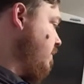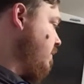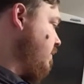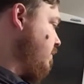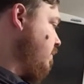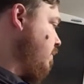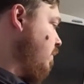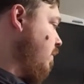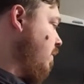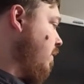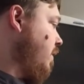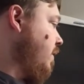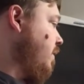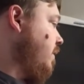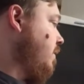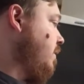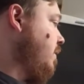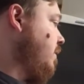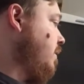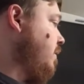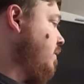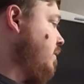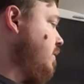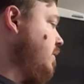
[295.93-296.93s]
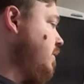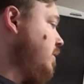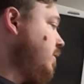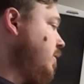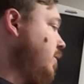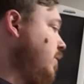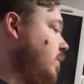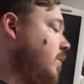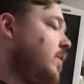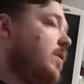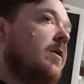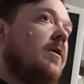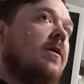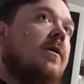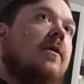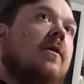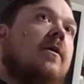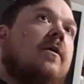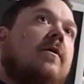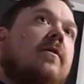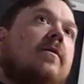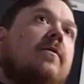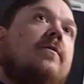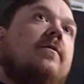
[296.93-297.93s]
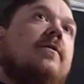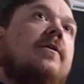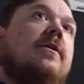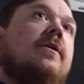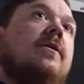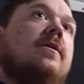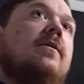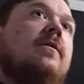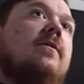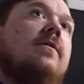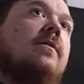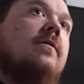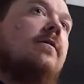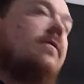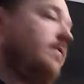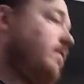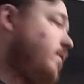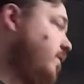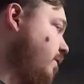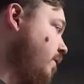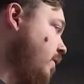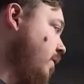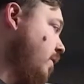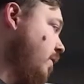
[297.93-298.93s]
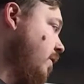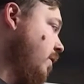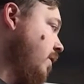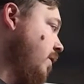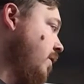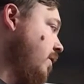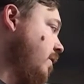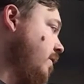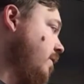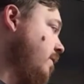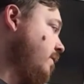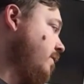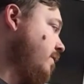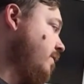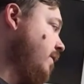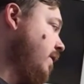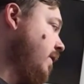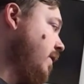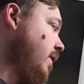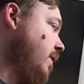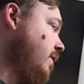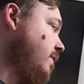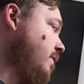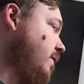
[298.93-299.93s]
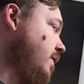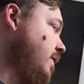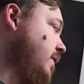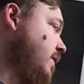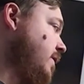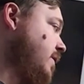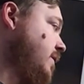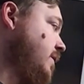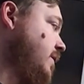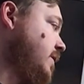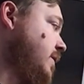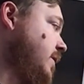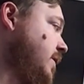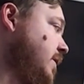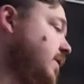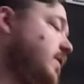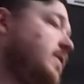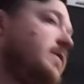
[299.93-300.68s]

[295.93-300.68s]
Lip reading: 1, 2, 3, 4, 5, 6,